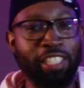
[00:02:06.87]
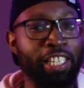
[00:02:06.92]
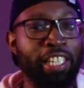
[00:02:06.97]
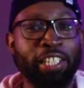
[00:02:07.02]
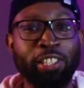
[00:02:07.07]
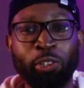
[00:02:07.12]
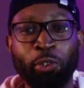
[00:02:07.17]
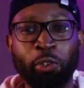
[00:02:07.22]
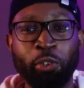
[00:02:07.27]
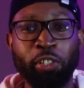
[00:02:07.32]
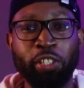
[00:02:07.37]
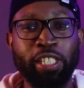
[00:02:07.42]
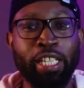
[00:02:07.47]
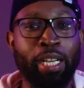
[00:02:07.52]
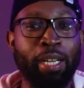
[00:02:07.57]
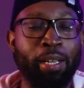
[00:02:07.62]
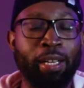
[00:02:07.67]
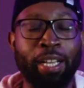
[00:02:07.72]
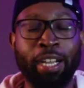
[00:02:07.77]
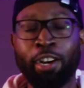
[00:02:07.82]
Ignore y'all.
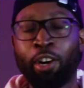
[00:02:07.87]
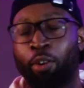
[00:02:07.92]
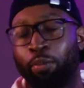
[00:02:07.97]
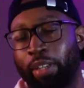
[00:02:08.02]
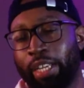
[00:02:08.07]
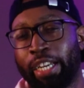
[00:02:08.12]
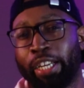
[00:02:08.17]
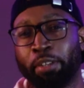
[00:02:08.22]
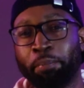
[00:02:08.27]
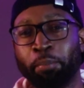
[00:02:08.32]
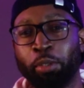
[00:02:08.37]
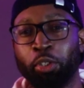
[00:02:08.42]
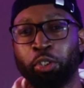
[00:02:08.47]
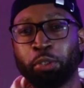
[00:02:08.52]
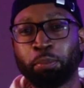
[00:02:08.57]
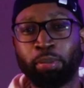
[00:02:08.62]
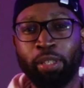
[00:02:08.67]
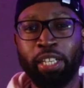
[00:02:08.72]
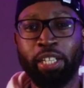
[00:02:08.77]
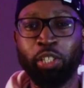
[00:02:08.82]
I hope I had the
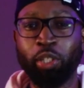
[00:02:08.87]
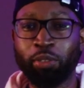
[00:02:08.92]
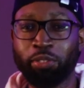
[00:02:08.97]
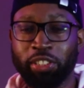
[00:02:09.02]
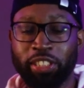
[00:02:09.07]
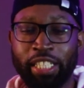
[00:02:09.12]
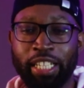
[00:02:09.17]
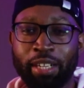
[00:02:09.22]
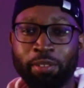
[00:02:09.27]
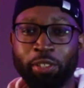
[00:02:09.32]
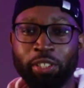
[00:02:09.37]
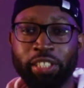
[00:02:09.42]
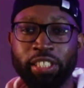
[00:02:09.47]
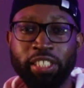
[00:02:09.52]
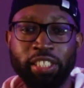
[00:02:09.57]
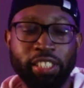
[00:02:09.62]
music playing over so y'all won't